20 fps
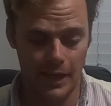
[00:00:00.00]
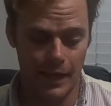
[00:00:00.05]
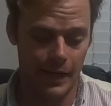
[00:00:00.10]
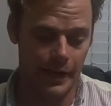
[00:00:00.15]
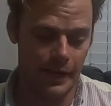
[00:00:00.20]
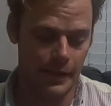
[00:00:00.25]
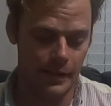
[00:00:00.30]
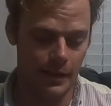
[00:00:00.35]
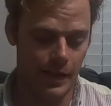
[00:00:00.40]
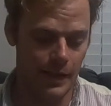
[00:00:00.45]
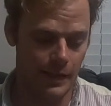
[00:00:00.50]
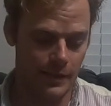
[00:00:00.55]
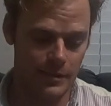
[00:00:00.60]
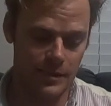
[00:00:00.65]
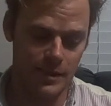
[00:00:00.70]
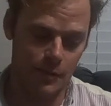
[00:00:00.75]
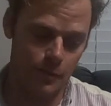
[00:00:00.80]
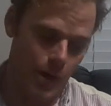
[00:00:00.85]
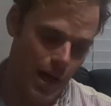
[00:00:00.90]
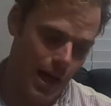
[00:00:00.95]
and like
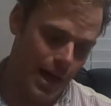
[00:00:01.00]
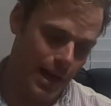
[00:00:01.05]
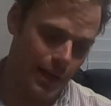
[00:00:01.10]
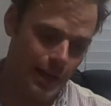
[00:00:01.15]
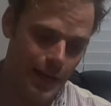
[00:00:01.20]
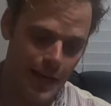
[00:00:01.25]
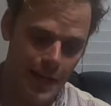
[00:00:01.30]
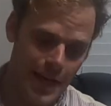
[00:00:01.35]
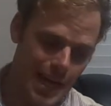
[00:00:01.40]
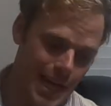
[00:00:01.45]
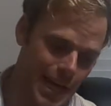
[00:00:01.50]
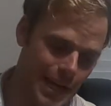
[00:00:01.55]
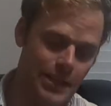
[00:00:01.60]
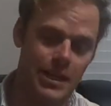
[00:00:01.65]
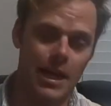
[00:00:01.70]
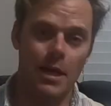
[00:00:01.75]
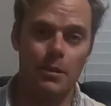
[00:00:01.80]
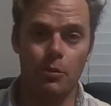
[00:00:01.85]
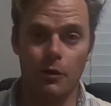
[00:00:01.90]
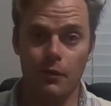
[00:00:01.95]
semi
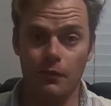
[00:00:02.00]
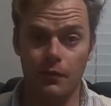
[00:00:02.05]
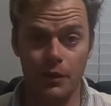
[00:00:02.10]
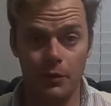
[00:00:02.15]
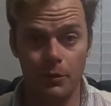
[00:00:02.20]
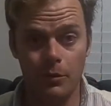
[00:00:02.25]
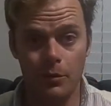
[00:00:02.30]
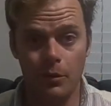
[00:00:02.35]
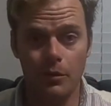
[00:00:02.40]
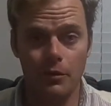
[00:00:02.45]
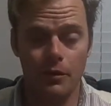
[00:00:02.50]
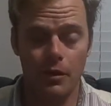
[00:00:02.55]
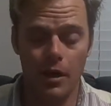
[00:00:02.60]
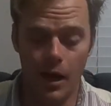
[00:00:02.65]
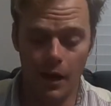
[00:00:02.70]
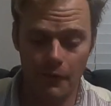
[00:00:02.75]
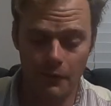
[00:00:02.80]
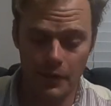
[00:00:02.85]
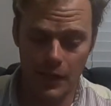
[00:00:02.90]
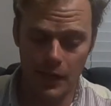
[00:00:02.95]
in-depth review
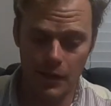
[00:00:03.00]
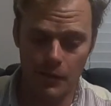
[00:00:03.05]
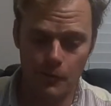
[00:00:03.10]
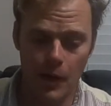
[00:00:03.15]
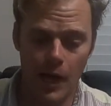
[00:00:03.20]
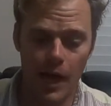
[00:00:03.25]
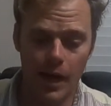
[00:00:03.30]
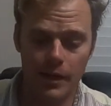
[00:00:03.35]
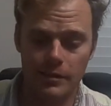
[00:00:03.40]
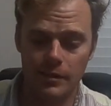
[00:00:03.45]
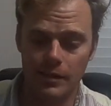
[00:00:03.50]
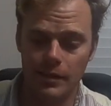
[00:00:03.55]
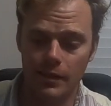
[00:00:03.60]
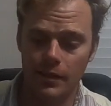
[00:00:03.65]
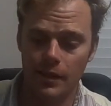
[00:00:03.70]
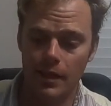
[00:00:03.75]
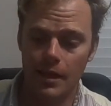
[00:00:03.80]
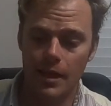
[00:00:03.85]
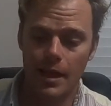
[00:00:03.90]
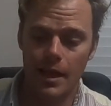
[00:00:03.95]
of the
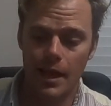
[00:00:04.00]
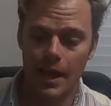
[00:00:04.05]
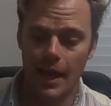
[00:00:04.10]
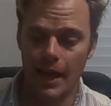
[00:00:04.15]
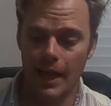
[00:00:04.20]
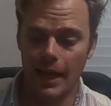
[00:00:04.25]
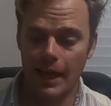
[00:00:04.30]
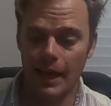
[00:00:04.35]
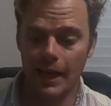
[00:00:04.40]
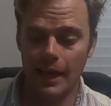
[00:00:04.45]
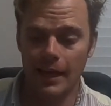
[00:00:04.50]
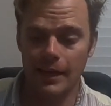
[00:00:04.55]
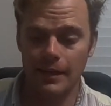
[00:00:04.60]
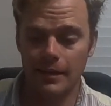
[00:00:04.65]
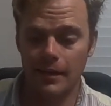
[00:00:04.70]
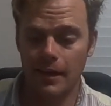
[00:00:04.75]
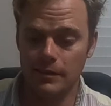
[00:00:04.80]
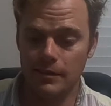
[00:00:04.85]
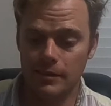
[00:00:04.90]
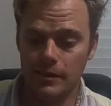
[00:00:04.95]
unboxing.
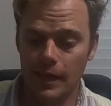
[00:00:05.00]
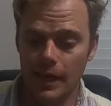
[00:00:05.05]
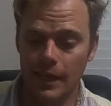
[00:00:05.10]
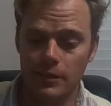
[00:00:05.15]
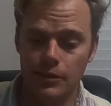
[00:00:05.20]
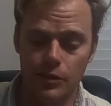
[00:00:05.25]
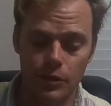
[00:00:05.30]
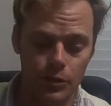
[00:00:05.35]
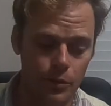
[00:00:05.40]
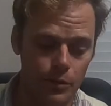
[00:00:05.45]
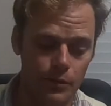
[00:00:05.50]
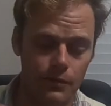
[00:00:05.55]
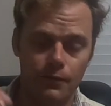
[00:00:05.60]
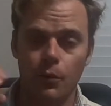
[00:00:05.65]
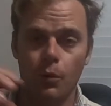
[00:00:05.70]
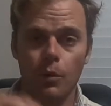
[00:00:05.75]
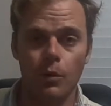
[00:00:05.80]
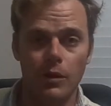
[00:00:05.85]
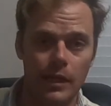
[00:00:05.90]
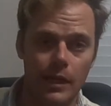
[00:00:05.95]
And stay tuned
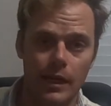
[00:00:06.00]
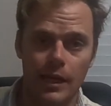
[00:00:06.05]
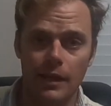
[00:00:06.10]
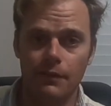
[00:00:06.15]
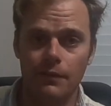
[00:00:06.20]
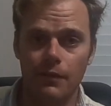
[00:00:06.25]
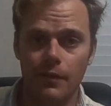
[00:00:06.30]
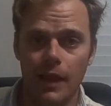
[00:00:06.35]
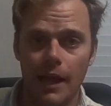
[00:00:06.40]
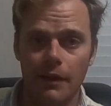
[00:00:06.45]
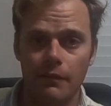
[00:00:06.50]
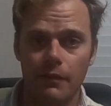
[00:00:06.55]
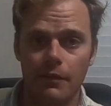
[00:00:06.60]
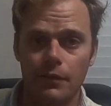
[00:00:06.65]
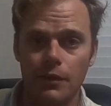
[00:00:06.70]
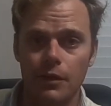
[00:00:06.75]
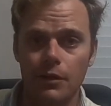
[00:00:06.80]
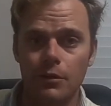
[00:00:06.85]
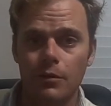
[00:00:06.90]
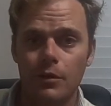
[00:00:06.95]
for the in-flight
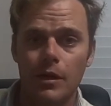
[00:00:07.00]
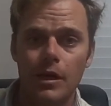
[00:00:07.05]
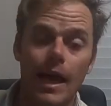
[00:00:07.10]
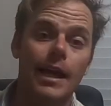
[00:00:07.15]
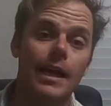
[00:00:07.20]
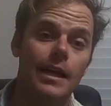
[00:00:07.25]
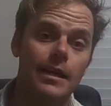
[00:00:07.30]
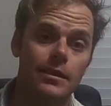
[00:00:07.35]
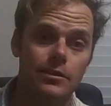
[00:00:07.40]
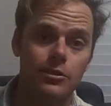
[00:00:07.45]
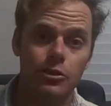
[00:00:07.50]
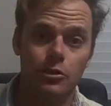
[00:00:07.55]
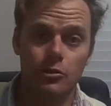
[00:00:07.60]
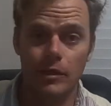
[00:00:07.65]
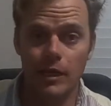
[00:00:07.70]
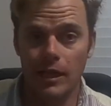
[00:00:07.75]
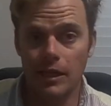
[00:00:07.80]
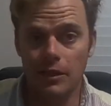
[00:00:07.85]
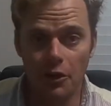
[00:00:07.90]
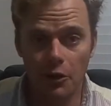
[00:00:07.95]
review. And to
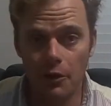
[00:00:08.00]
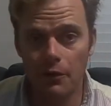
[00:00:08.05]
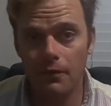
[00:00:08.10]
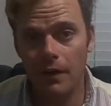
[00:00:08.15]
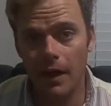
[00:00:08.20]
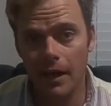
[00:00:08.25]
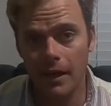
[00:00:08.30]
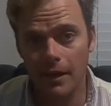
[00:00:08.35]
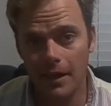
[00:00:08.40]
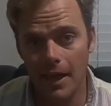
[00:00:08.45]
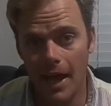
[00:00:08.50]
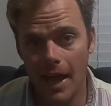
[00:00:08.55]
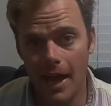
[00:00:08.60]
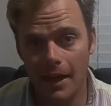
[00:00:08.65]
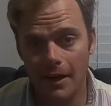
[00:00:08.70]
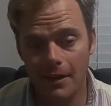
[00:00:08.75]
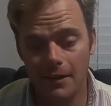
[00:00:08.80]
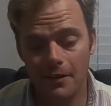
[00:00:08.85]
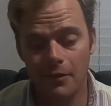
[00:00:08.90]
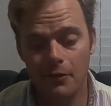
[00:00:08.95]
get notified of
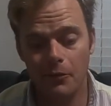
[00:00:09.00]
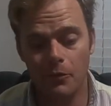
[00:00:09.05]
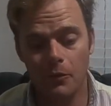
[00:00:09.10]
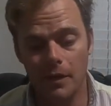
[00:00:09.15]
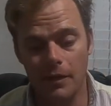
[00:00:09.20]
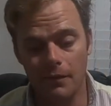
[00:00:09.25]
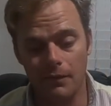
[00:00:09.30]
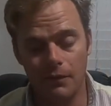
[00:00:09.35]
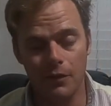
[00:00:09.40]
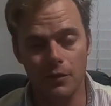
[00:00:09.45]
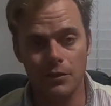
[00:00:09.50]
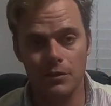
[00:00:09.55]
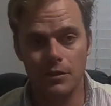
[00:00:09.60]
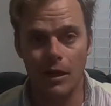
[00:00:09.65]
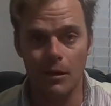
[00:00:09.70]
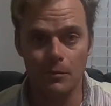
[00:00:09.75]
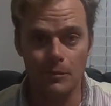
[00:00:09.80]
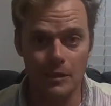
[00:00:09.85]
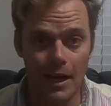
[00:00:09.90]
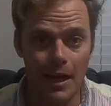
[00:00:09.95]
that when it first
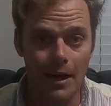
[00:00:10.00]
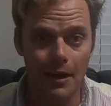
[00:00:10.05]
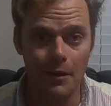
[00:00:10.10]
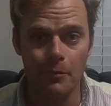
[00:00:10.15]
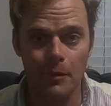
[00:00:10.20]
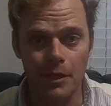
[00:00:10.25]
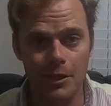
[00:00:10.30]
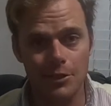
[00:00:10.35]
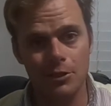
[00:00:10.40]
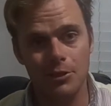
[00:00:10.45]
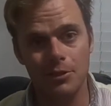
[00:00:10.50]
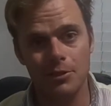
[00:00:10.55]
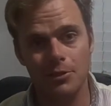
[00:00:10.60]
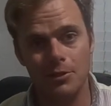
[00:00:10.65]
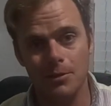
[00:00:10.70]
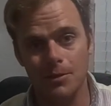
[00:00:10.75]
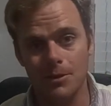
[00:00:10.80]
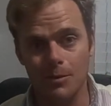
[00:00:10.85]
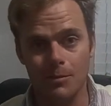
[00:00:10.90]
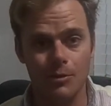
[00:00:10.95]
comes out, make sure
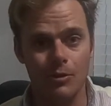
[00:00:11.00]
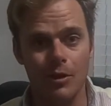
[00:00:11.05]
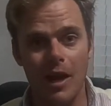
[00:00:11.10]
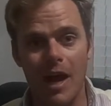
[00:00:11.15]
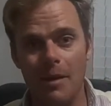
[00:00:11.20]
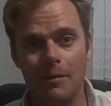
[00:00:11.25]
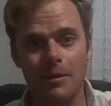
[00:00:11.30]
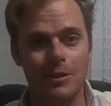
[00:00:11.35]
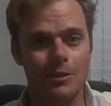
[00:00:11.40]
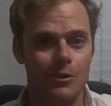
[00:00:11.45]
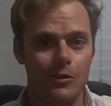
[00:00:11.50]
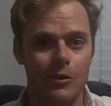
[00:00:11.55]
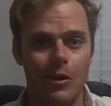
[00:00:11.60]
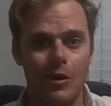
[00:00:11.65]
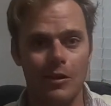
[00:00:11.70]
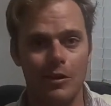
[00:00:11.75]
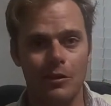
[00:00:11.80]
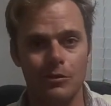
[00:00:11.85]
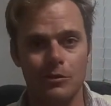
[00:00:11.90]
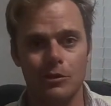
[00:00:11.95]
to subscribe and turn
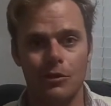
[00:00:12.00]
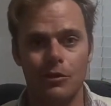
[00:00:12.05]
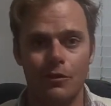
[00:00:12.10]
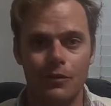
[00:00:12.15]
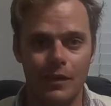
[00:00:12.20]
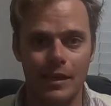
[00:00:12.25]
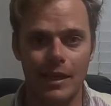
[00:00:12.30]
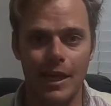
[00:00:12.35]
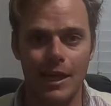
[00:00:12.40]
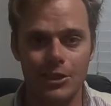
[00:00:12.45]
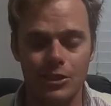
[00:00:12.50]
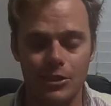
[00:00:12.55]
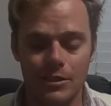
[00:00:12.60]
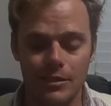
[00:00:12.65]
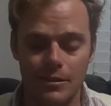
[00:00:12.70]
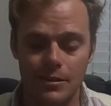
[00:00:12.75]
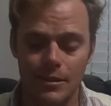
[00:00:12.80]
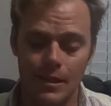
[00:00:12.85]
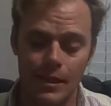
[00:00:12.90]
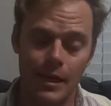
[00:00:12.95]
on those
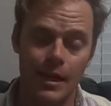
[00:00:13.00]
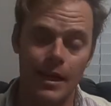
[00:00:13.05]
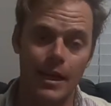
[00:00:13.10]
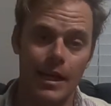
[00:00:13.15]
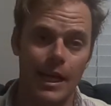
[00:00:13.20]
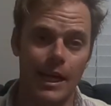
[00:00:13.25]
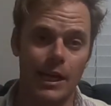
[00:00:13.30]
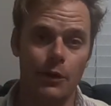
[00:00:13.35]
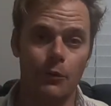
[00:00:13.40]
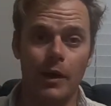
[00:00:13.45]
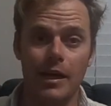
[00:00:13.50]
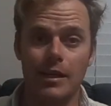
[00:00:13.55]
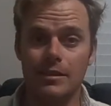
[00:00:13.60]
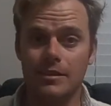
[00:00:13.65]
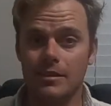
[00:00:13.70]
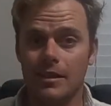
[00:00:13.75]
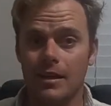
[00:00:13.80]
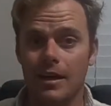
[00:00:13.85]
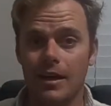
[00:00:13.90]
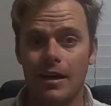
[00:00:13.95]
notifications.
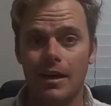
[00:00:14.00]
Anyways,